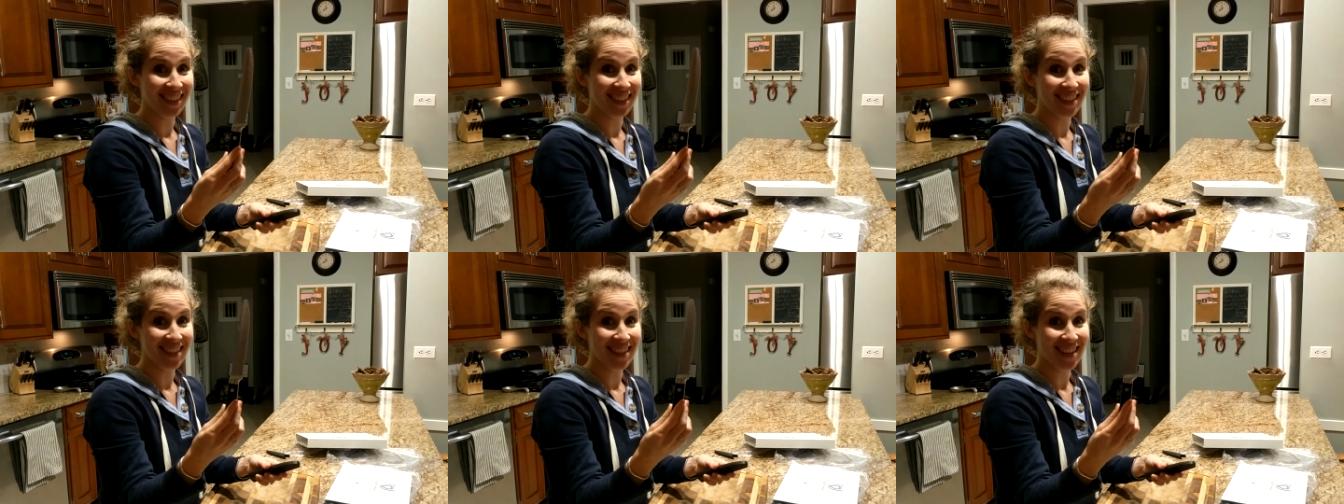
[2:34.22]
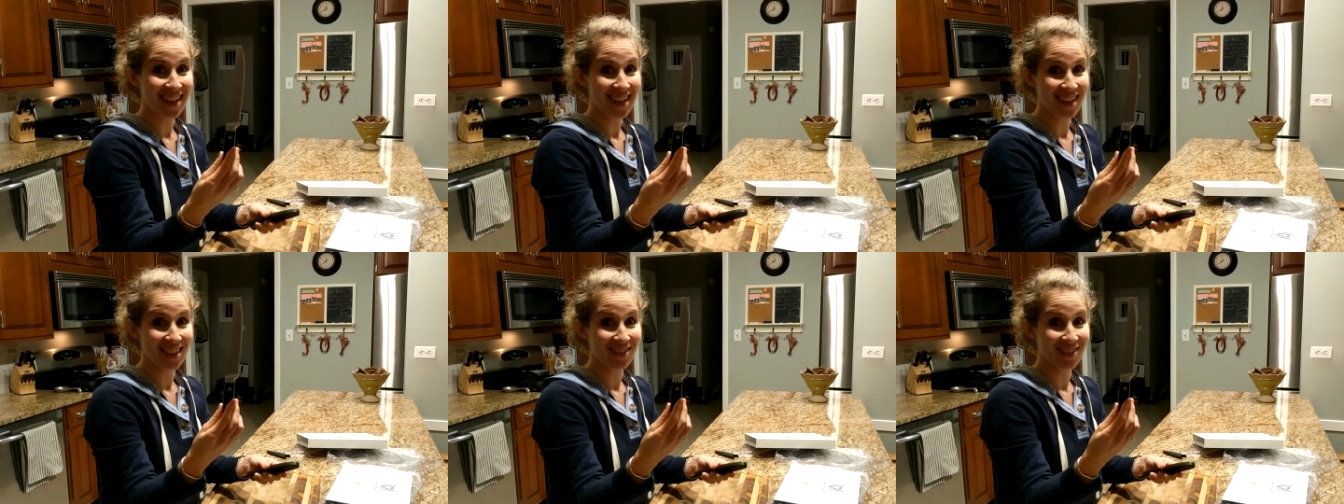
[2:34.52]
nice
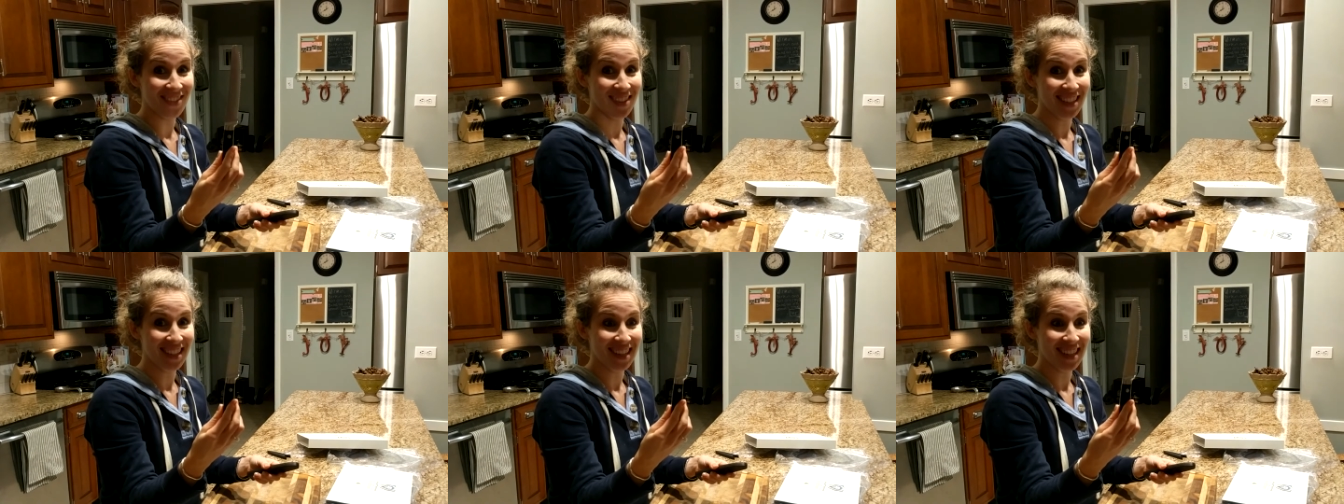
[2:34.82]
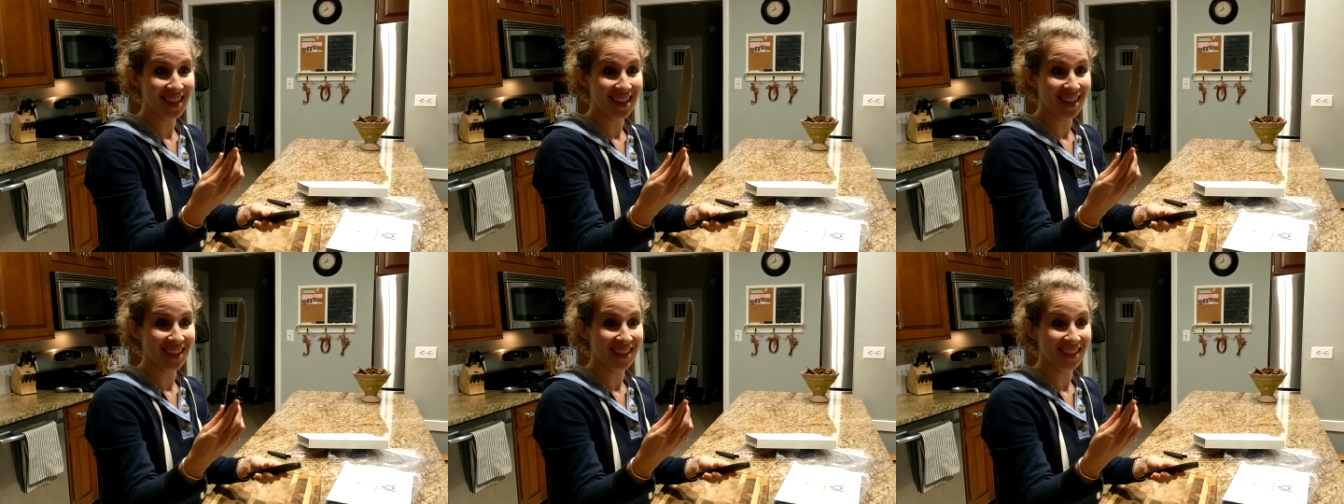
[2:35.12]
knife right
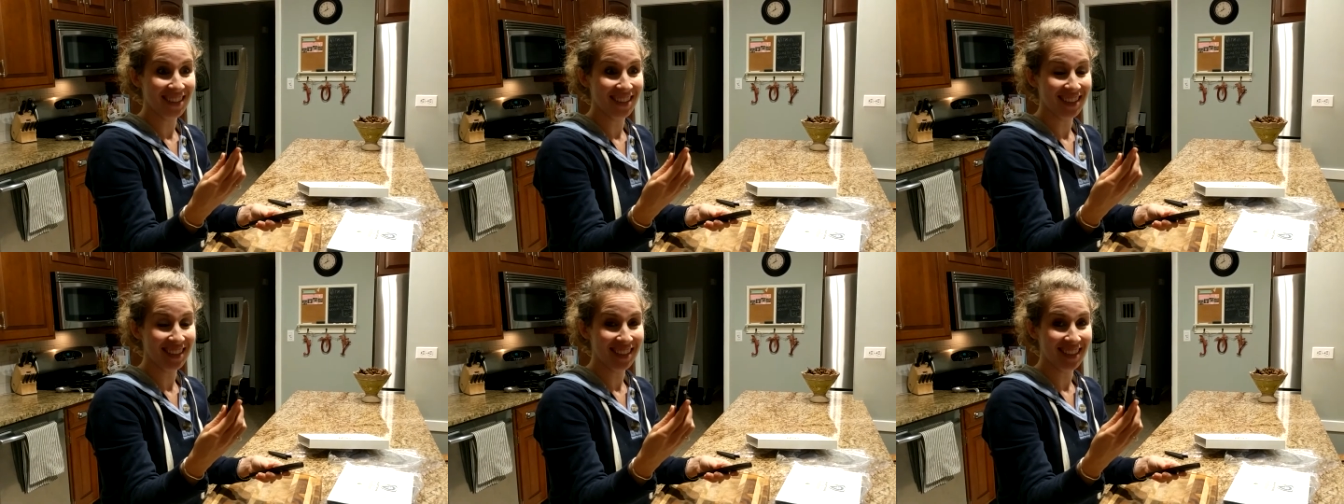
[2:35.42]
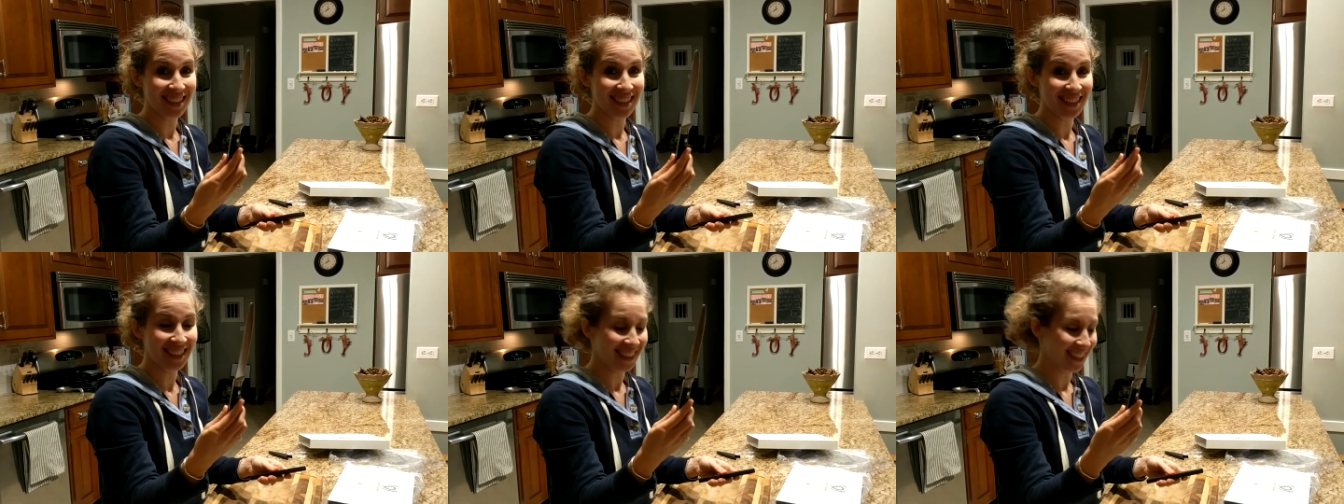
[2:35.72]
there. Look
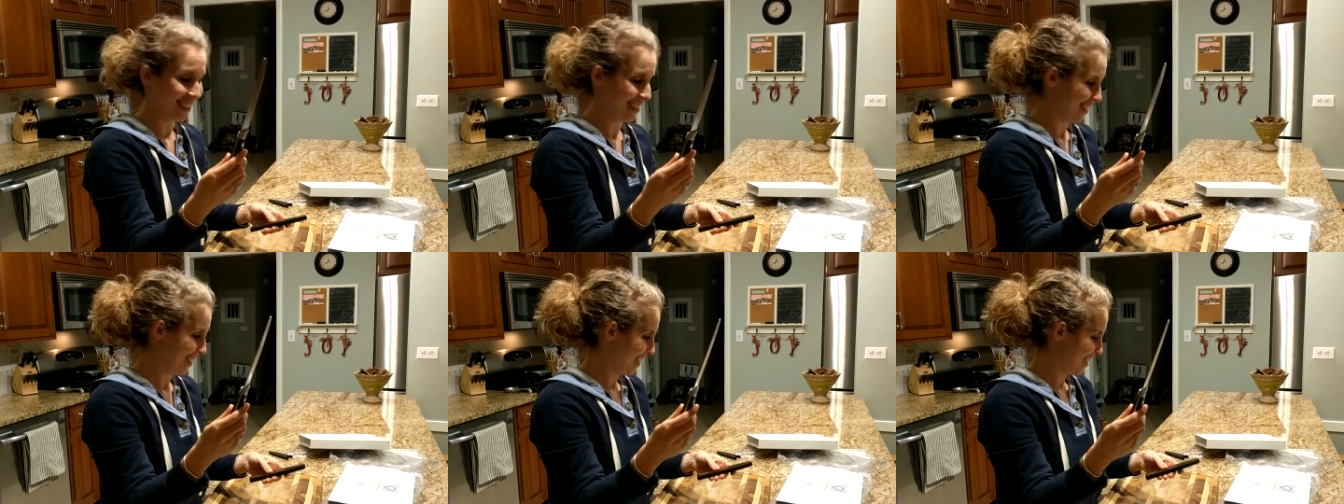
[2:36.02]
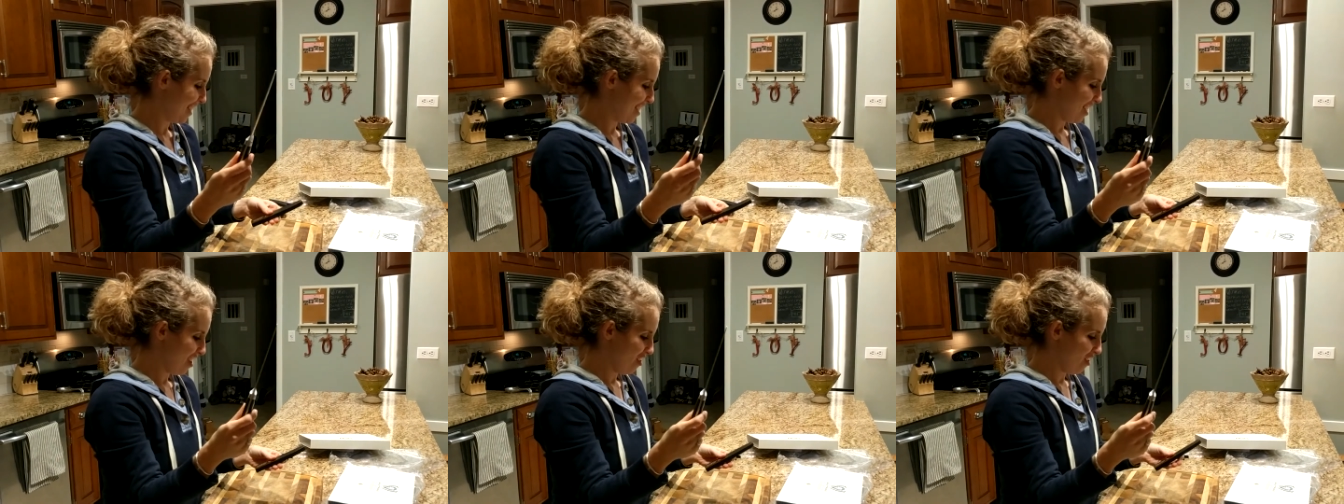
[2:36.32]
at that.
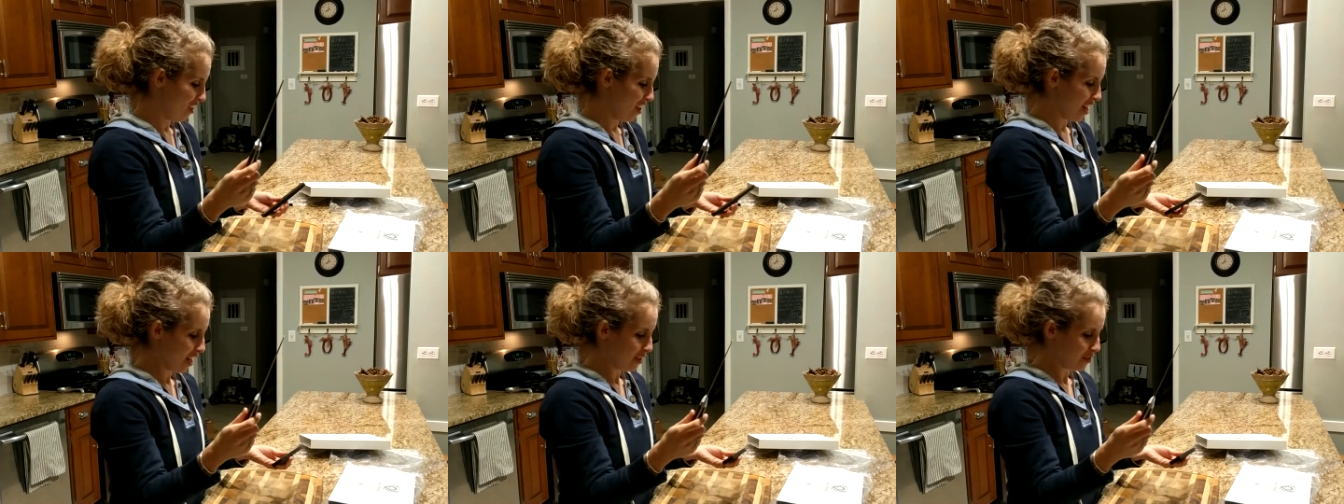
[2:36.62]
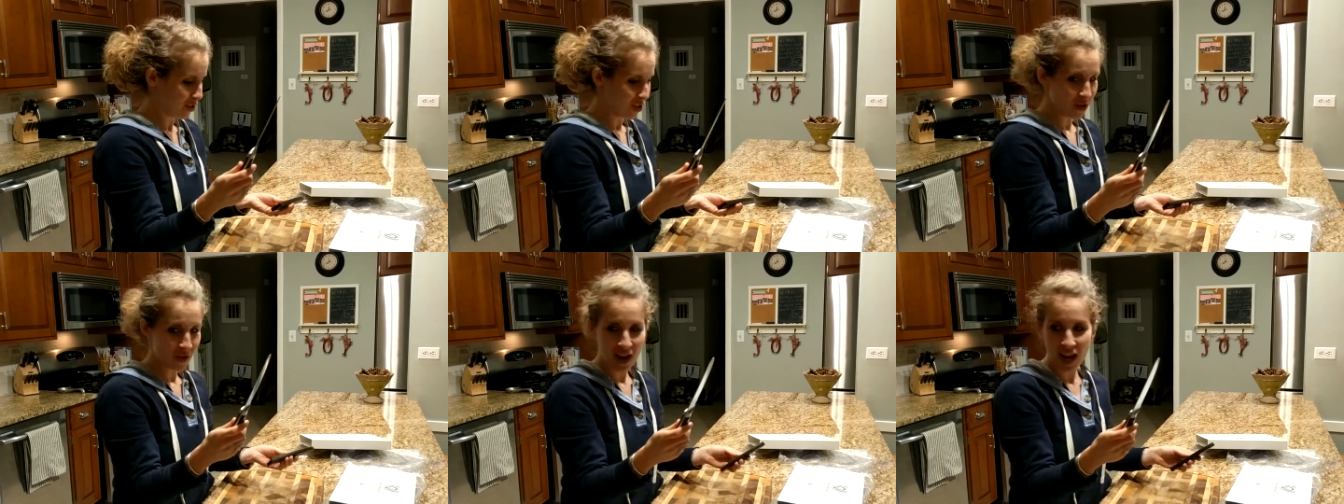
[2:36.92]
All right,
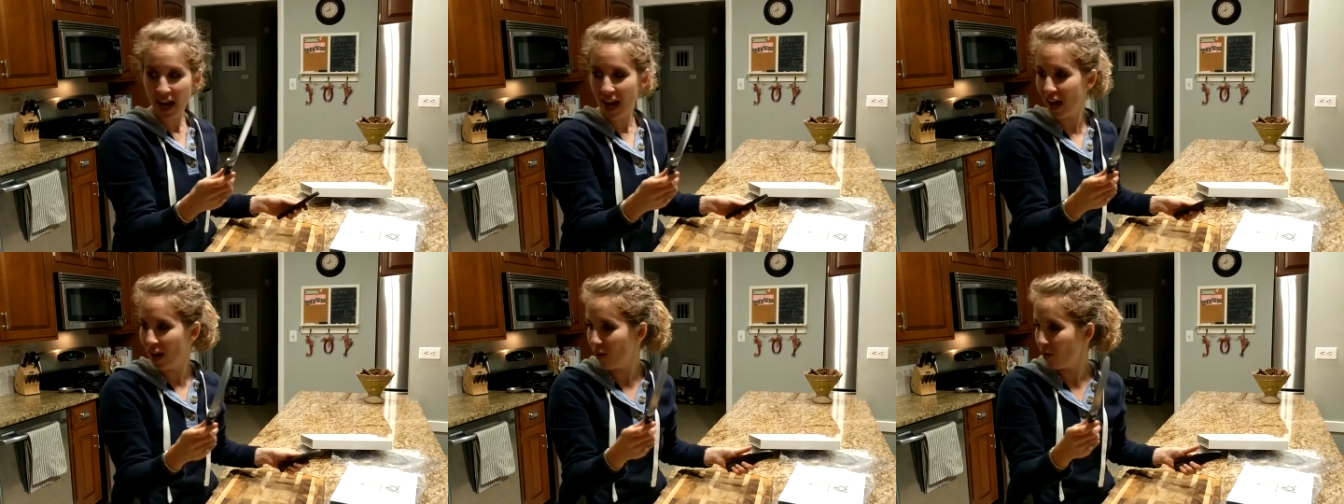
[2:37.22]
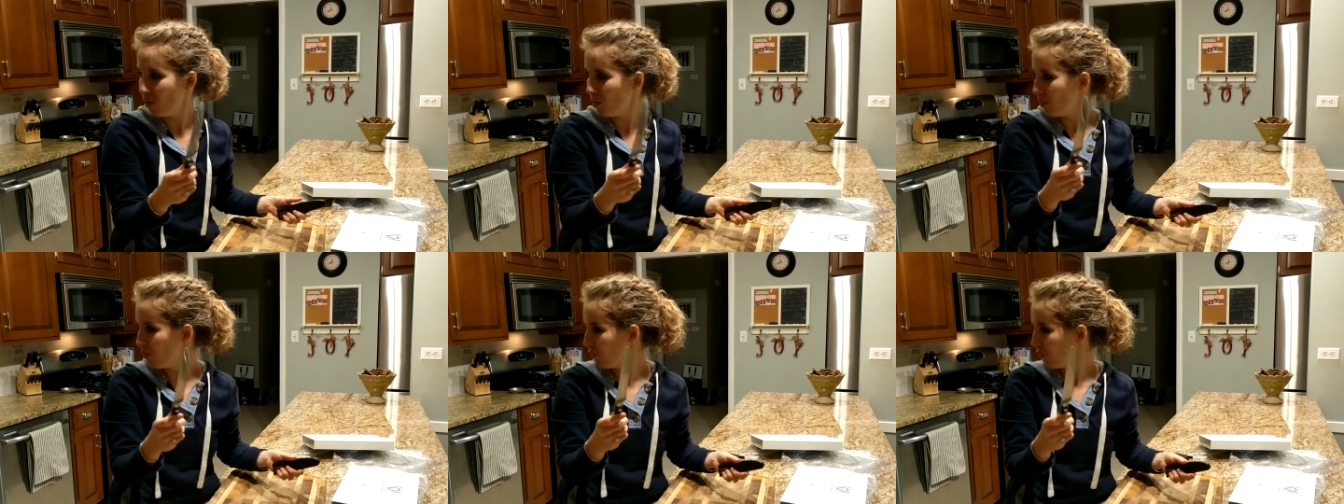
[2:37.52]
so
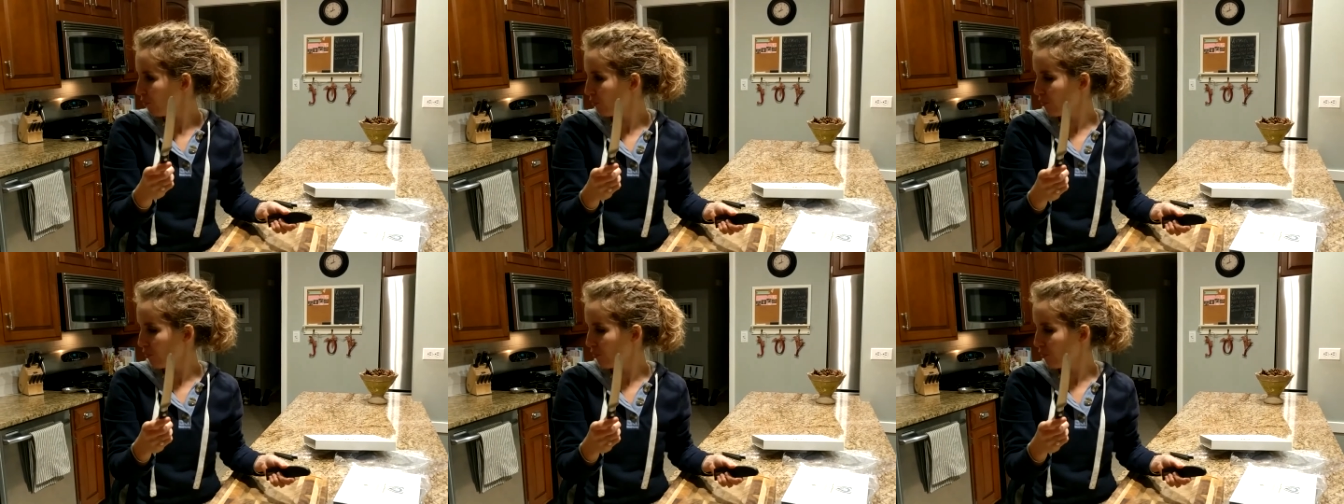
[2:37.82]
now,